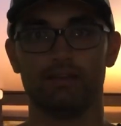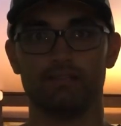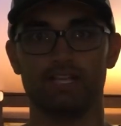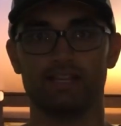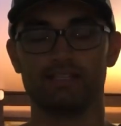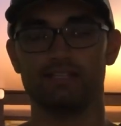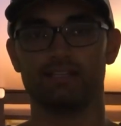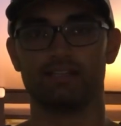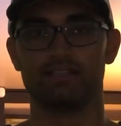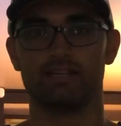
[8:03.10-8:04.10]
take this into
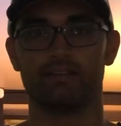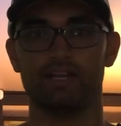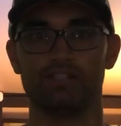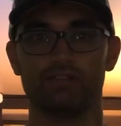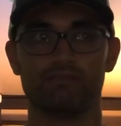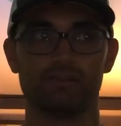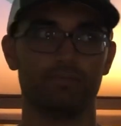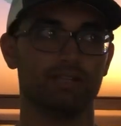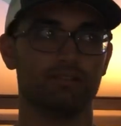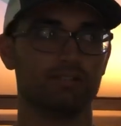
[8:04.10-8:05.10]
consideration.
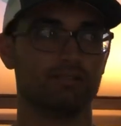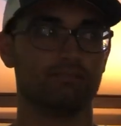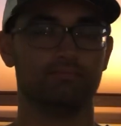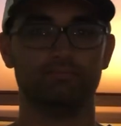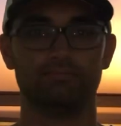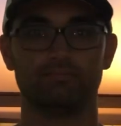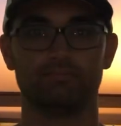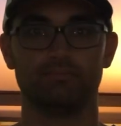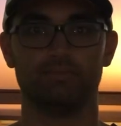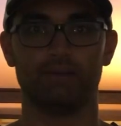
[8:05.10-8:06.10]
Somebody who's,
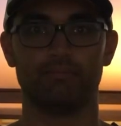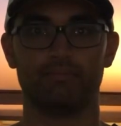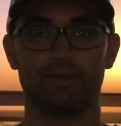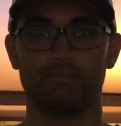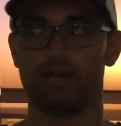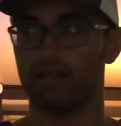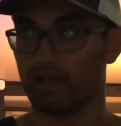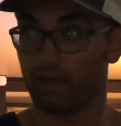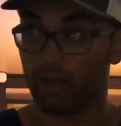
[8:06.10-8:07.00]
I'm not like a